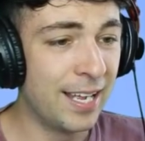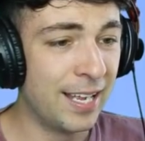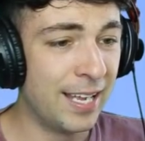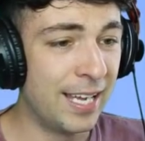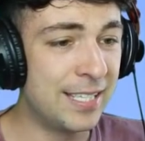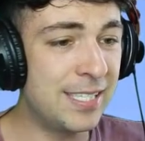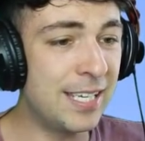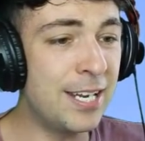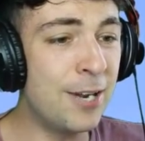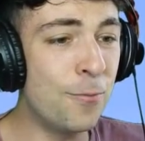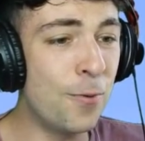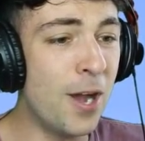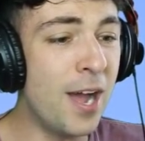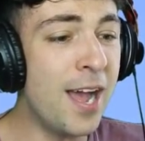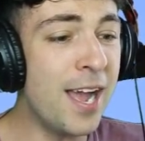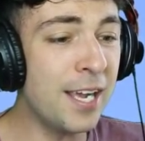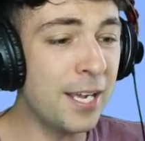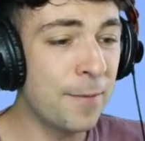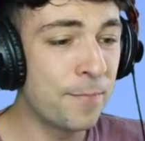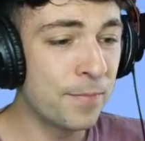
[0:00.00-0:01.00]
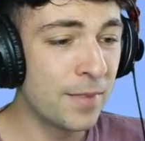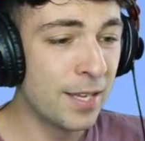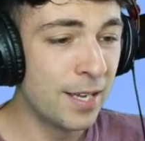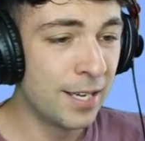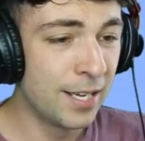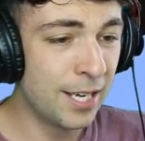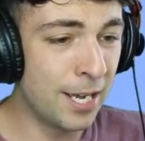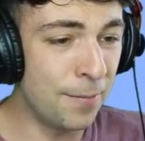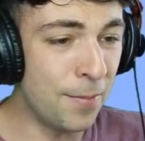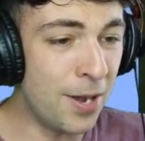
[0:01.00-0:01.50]
Is it going to work?
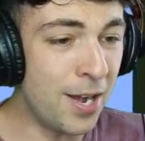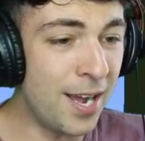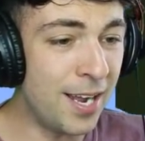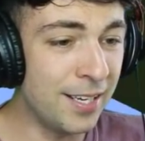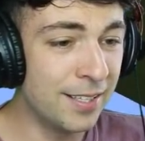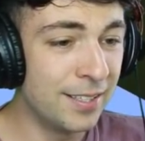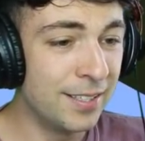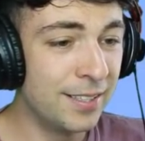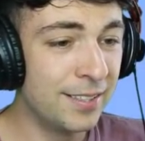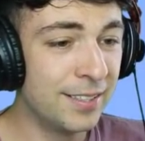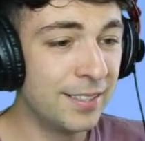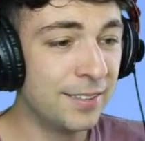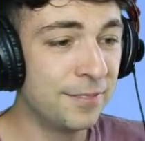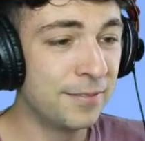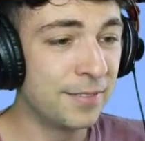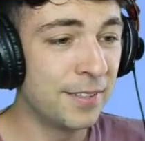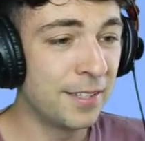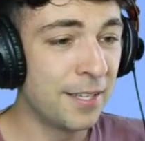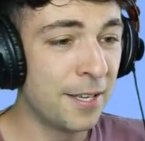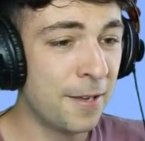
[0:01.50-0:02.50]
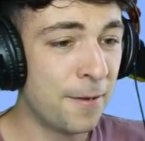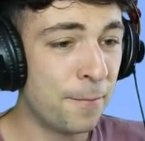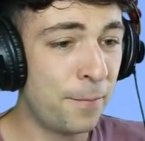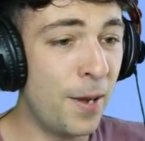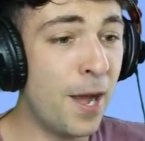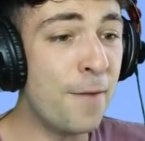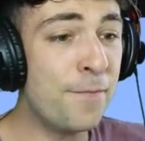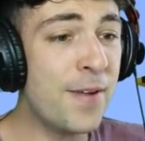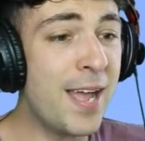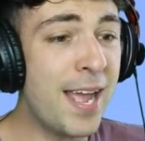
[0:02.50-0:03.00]
Come on!
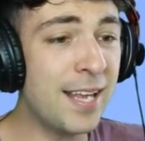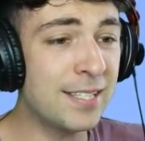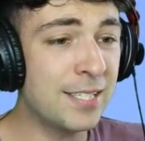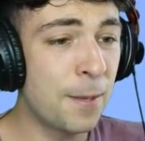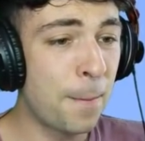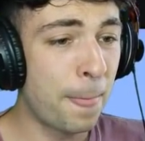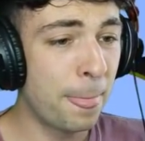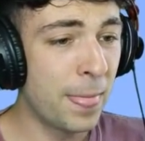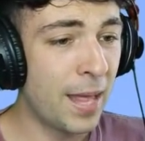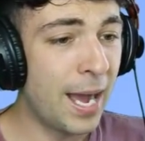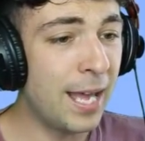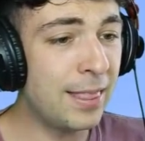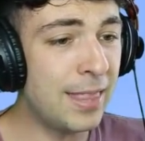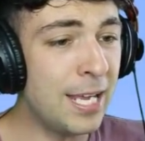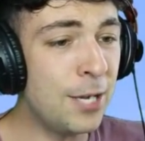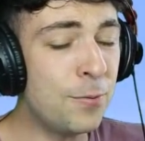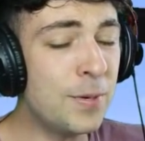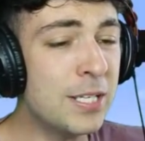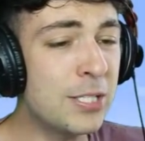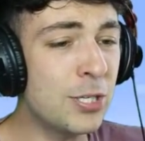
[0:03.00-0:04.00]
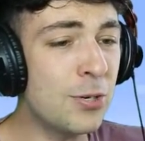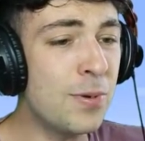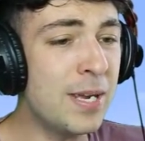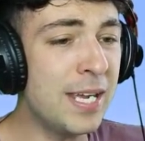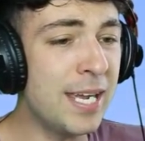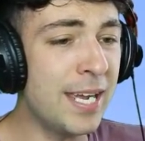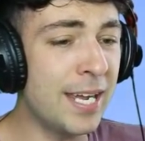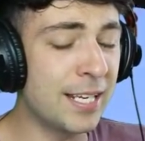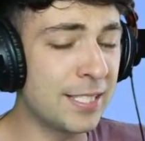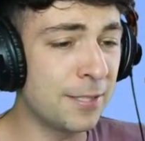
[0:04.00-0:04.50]
Perfect! I think we're doing
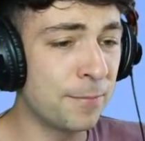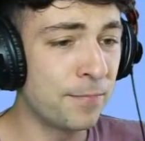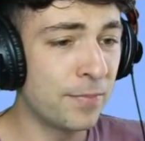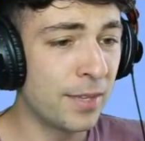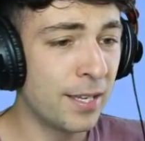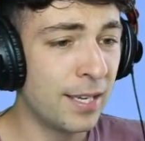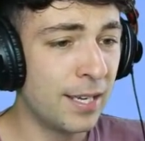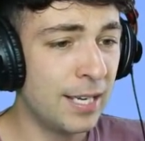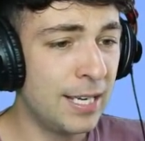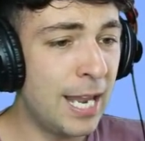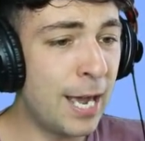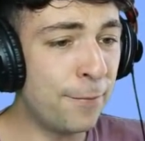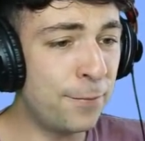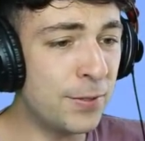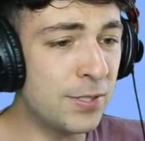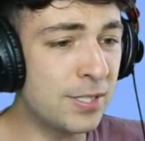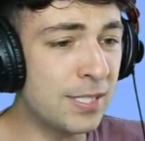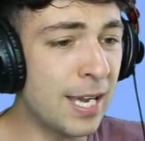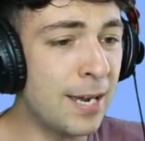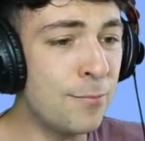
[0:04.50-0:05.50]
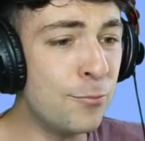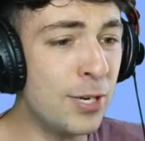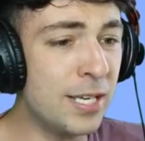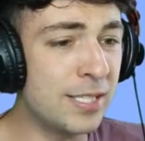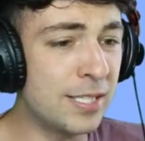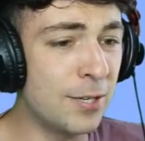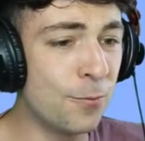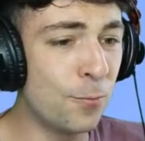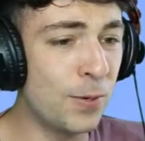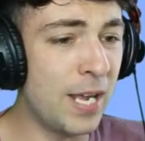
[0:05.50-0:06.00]
it. Now for some
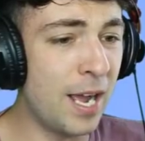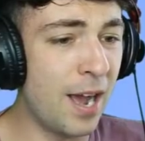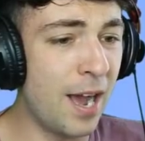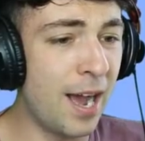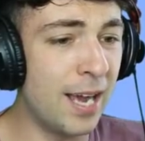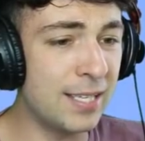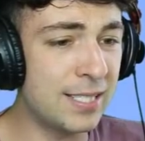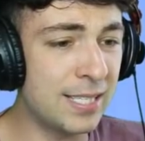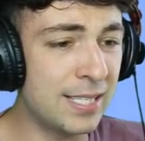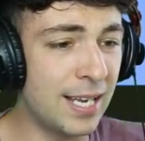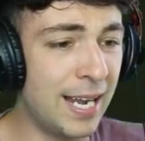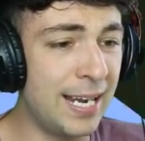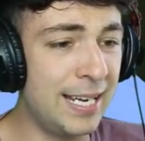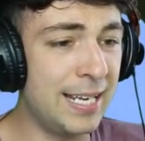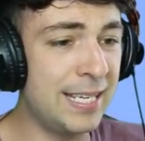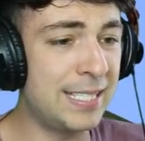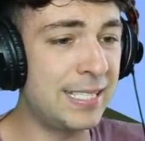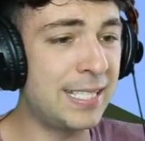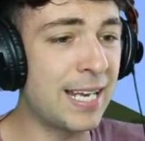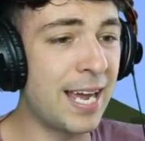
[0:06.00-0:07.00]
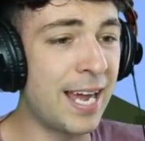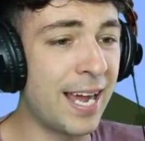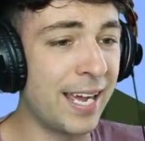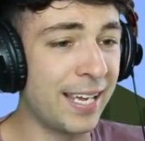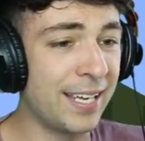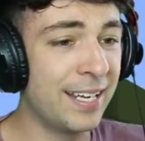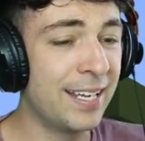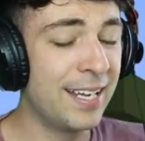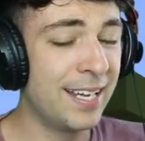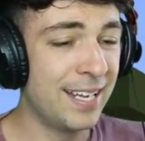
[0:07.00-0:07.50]
reason we are slightly stuck.
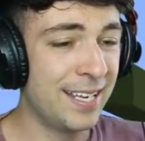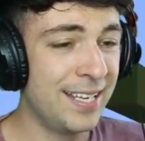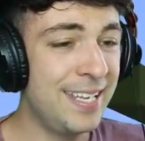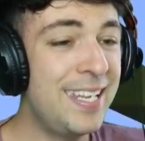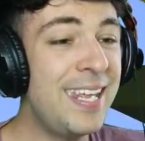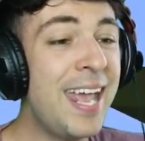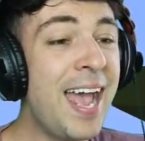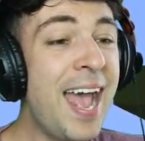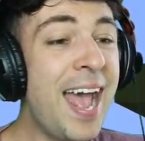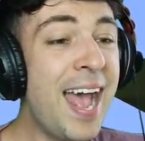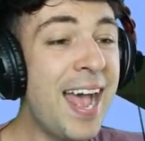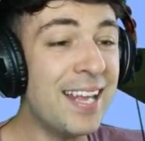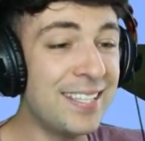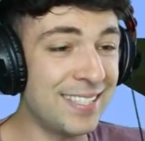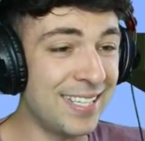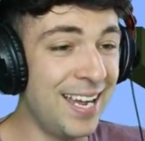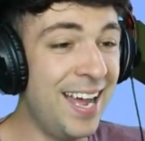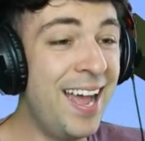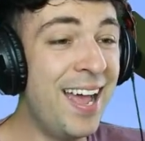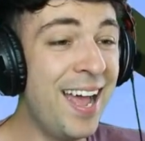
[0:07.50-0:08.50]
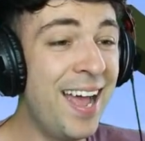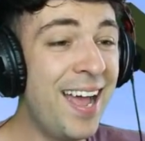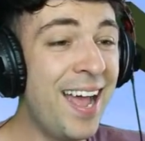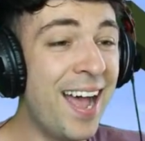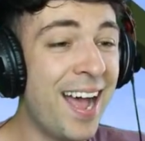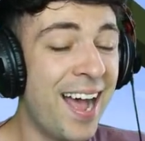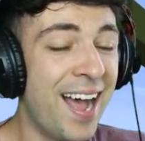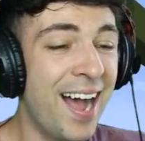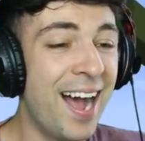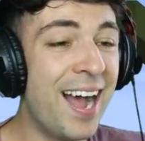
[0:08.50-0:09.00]
Yes!
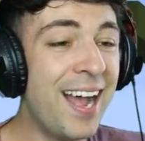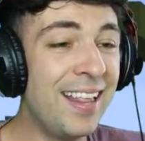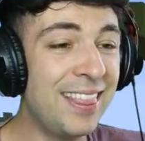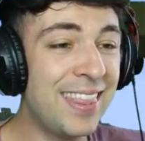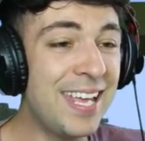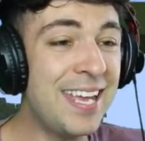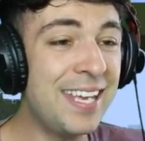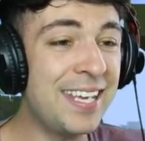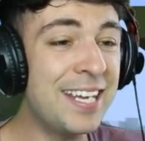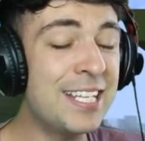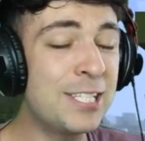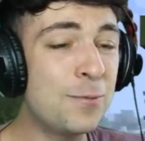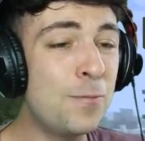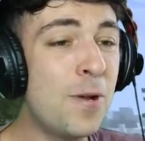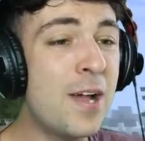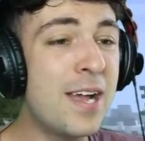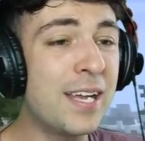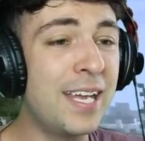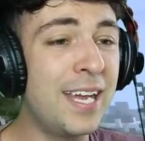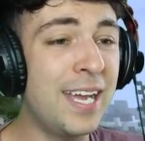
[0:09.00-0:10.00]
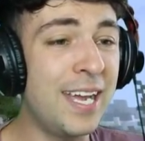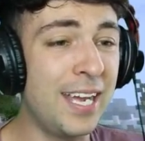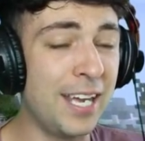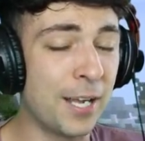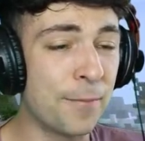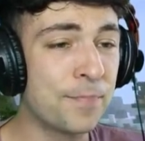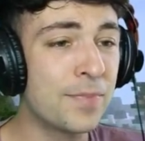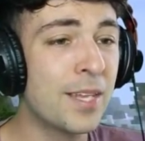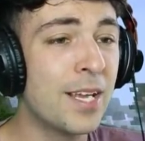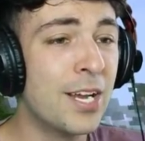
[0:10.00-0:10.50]
I think it's working.
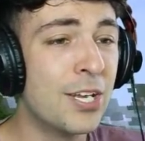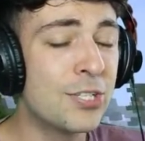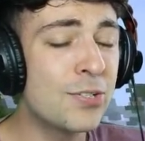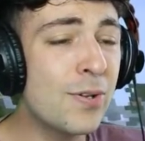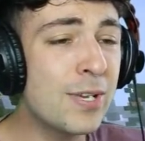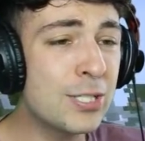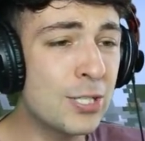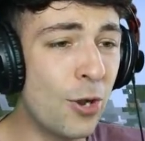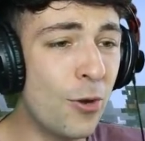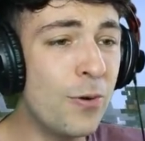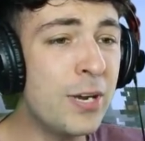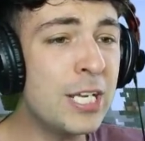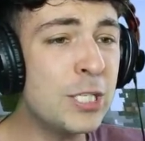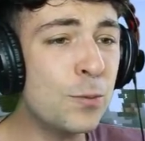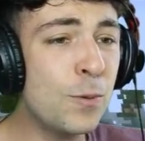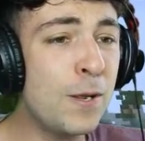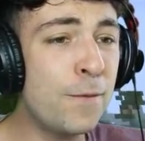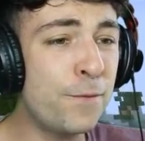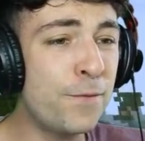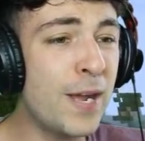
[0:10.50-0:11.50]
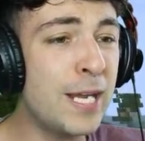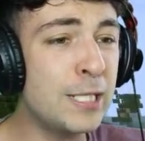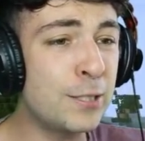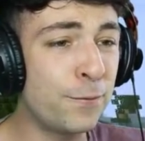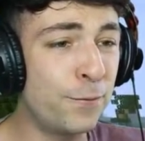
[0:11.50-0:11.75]
So as long as we face